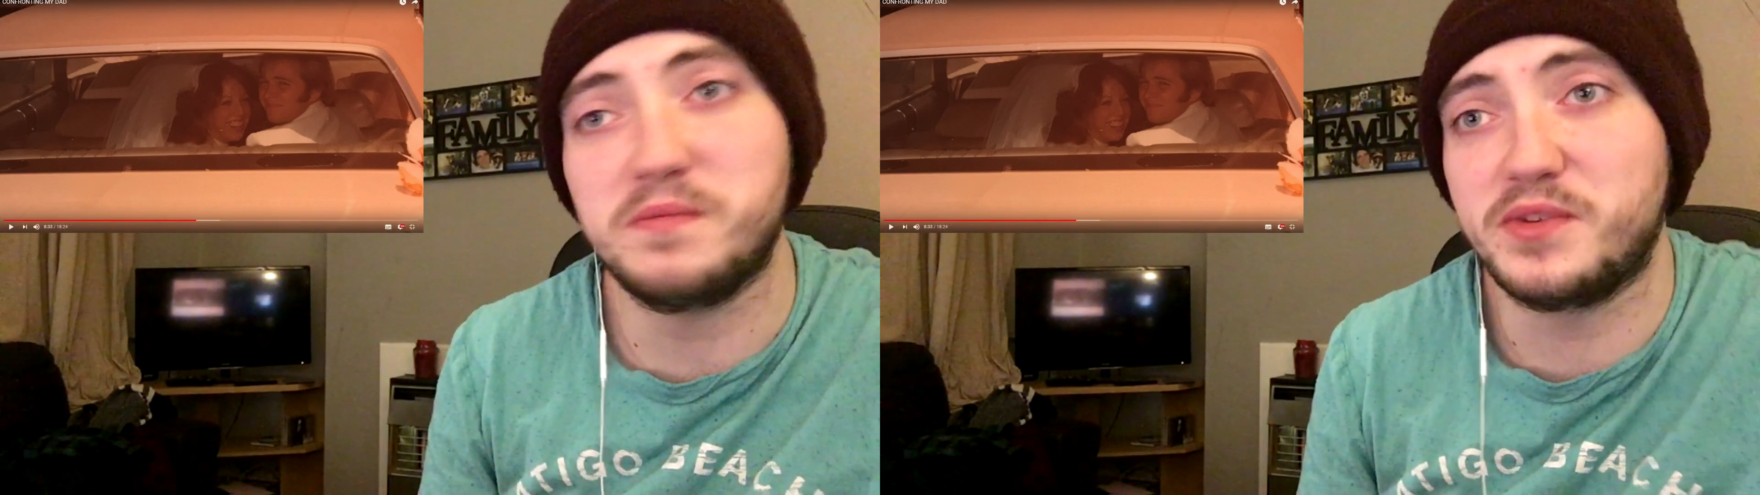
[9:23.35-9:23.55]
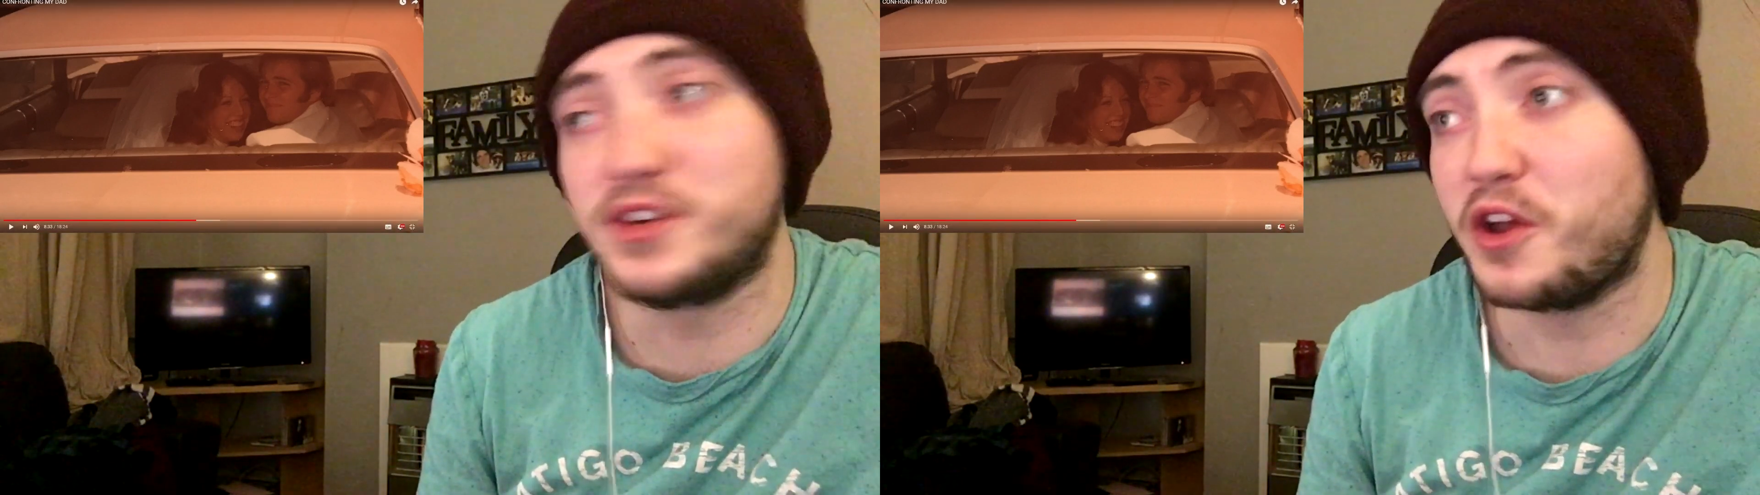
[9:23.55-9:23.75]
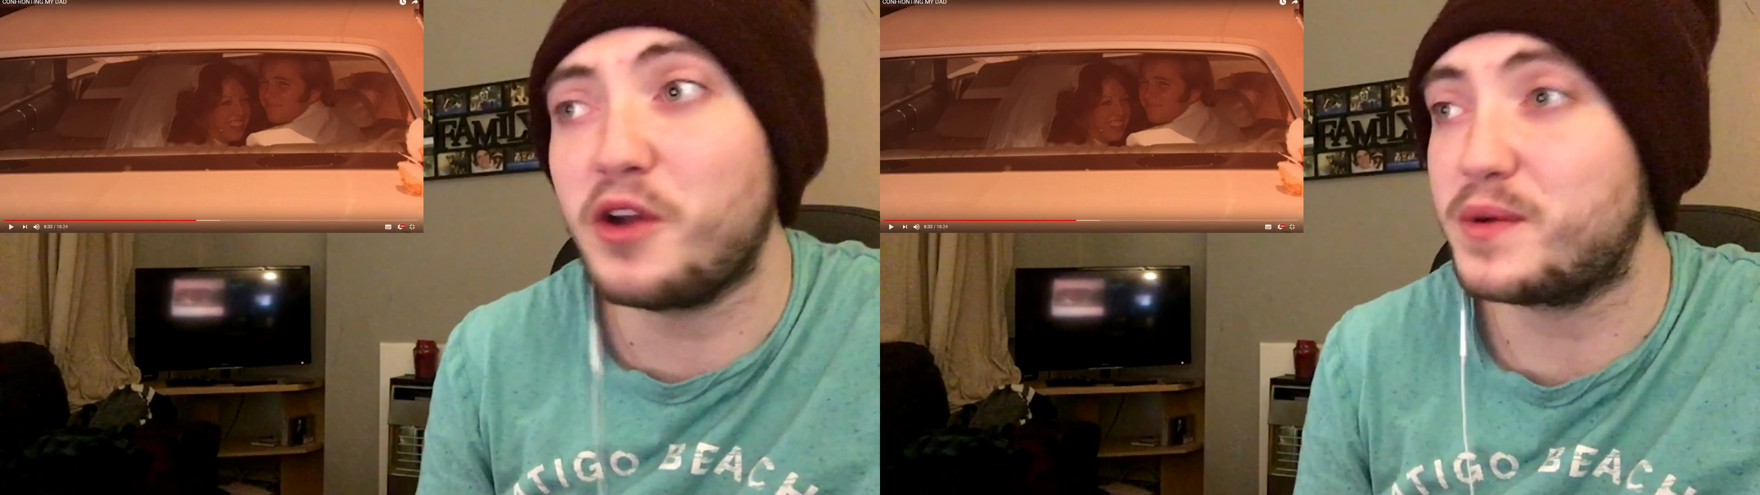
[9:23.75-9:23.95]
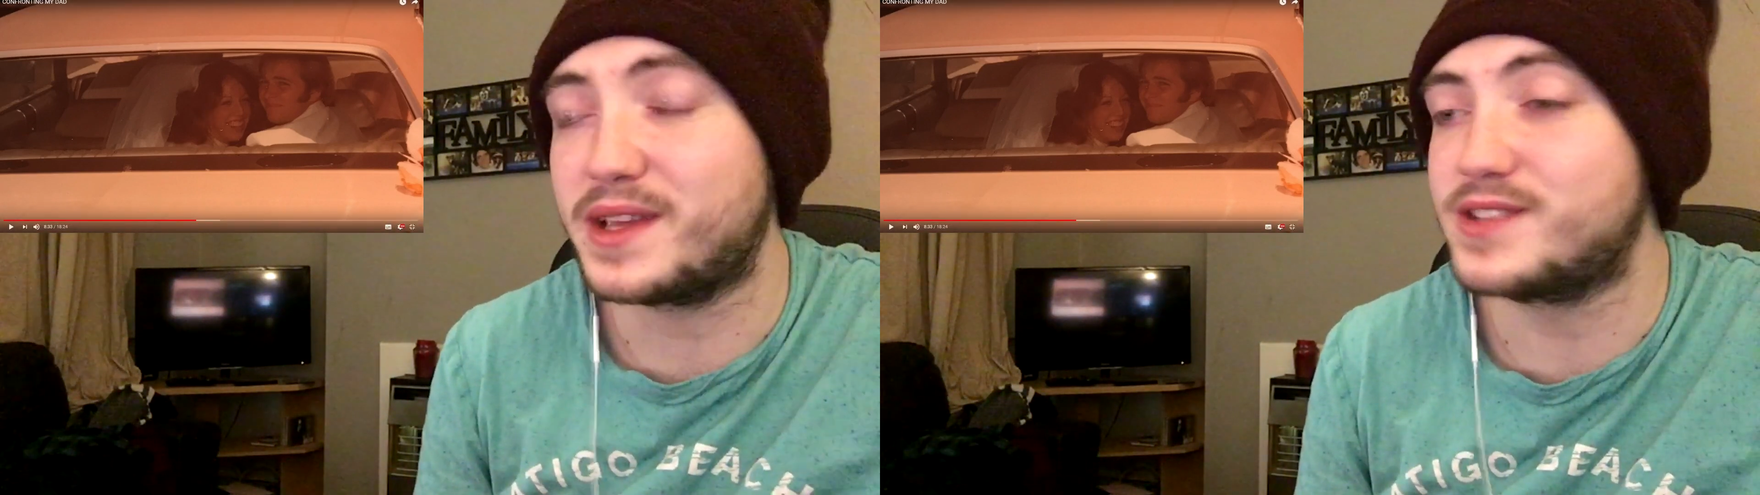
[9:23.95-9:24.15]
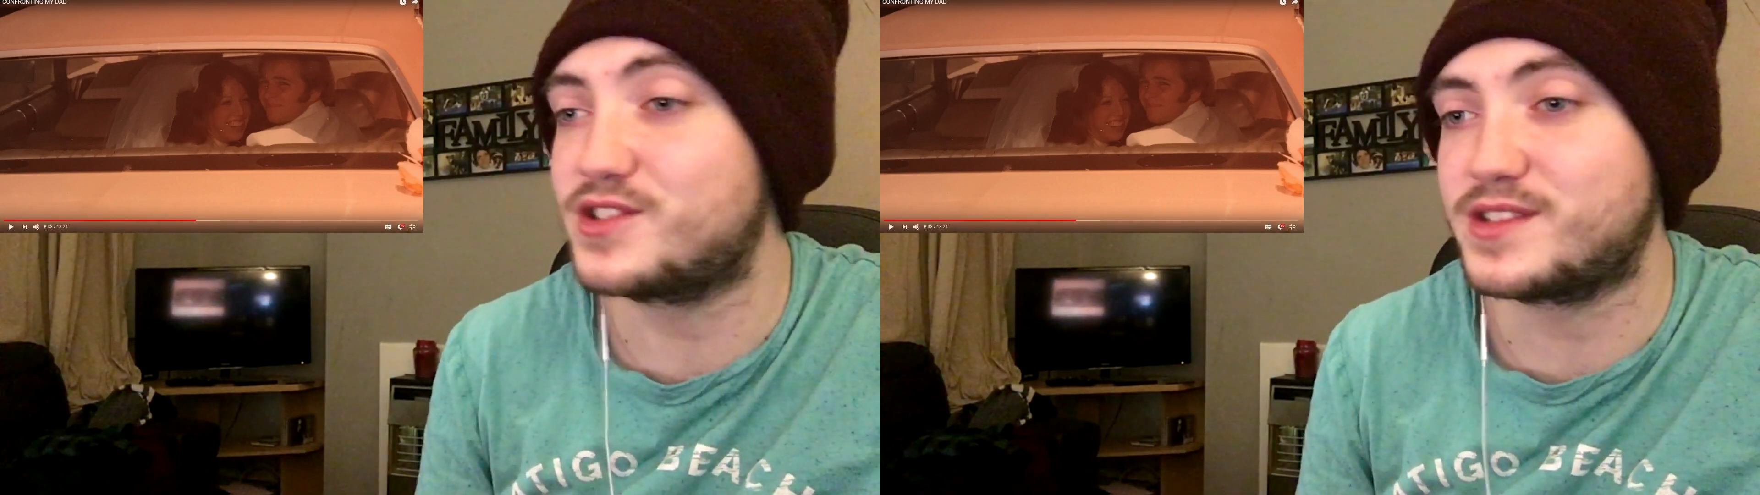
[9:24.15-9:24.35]
but no,
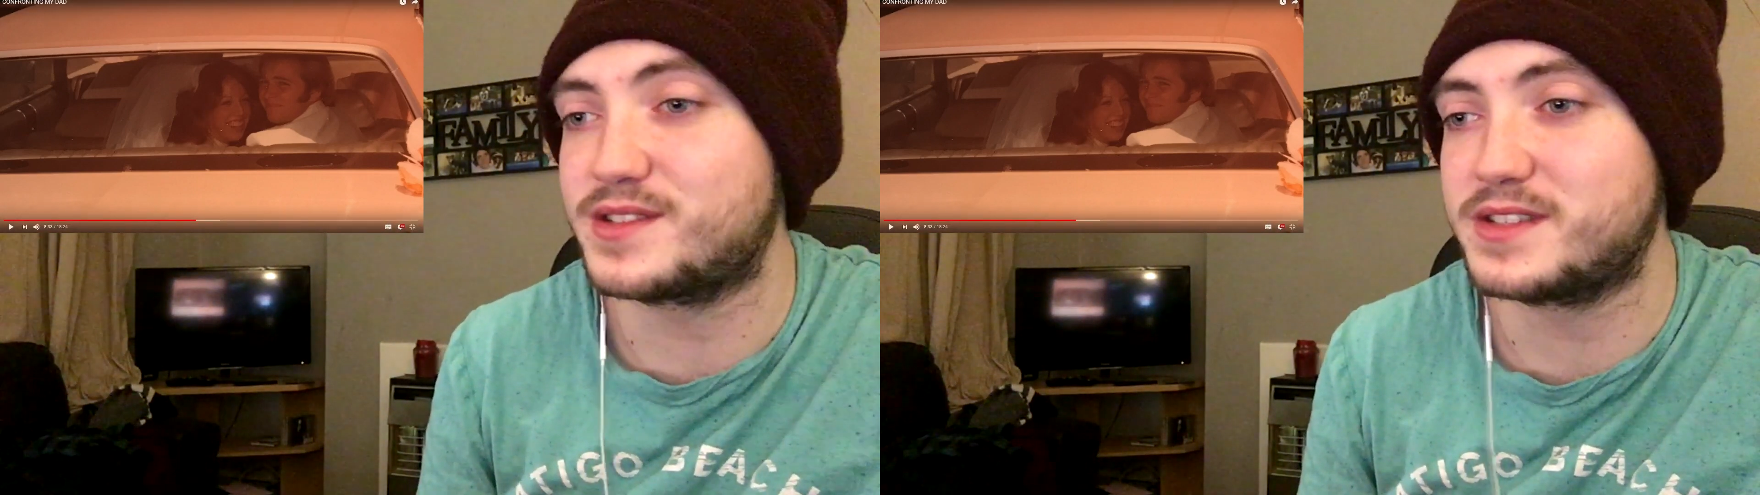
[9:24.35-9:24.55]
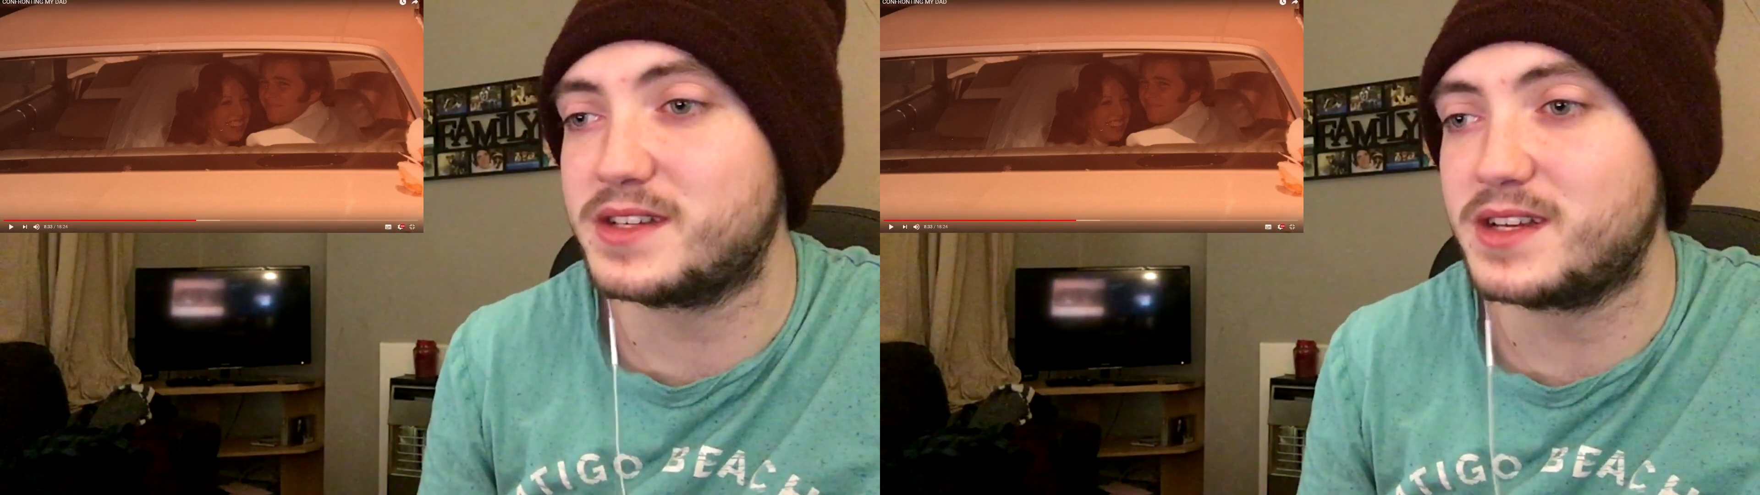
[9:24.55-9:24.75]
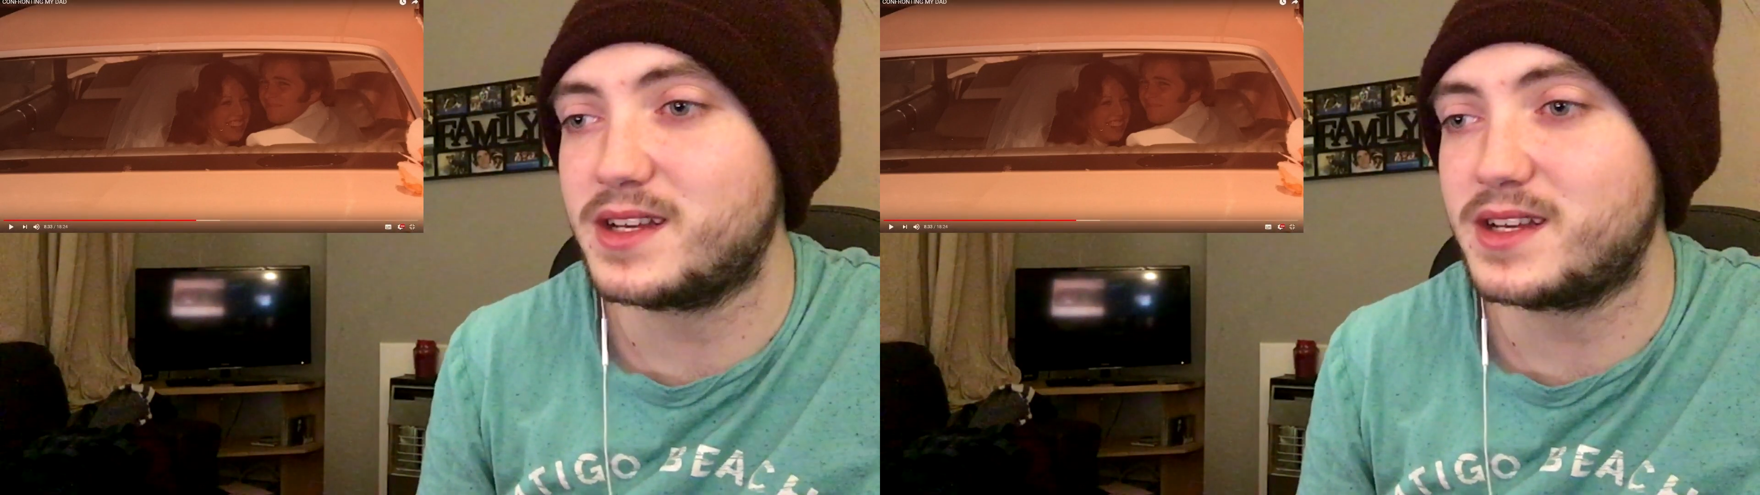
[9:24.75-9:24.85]
he's just.